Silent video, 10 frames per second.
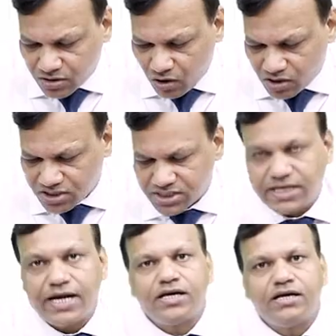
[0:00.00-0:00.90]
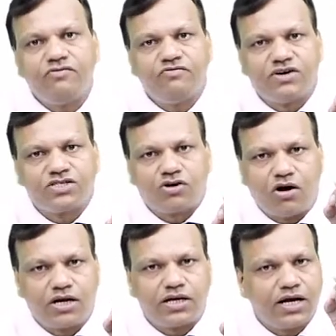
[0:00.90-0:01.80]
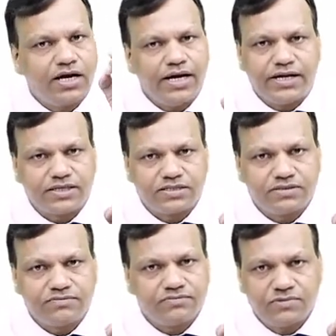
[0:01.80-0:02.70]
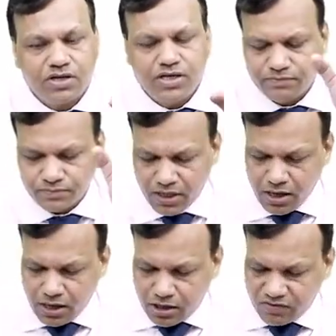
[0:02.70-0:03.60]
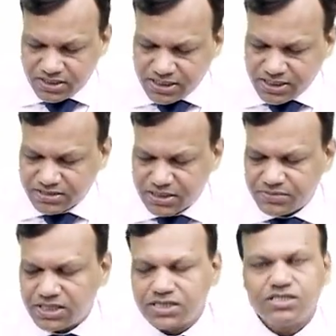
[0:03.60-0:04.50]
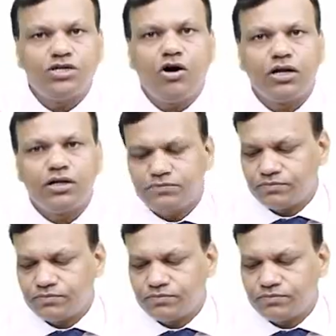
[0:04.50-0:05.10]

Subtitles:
constant in first order kinetics. Okay. Now we'll see the same thing in zero order.